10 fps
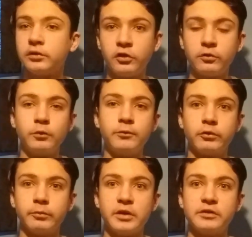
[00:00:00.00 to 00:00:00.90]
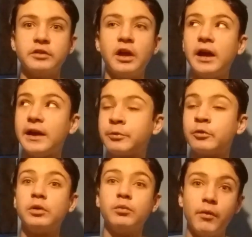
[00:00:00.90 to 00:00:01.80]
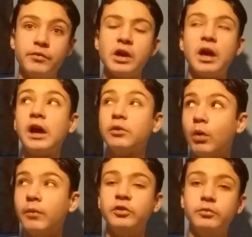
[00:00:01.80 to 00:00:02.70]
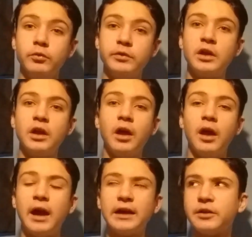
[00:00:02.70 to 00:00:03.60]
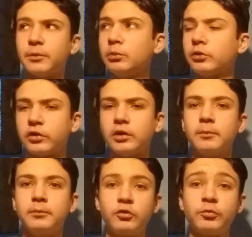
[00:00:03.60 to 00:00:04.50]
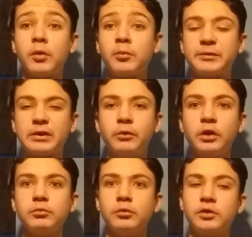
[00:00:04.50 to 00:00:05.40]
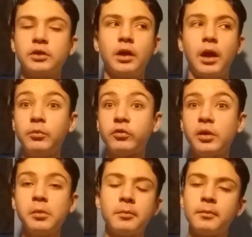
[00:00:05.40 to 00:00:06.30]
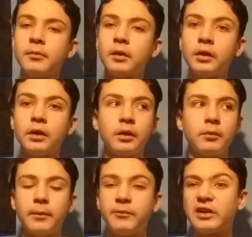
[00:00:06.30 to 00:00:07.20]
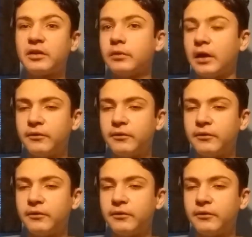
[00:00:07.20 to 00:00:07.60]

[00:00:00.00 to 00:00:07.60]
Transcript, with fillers: This movie is amazing. I absolutely loved it. I love this movie. I got, I'm gonna say it. This is probably my favorite Lego movie. I'm gonna say it. I think it.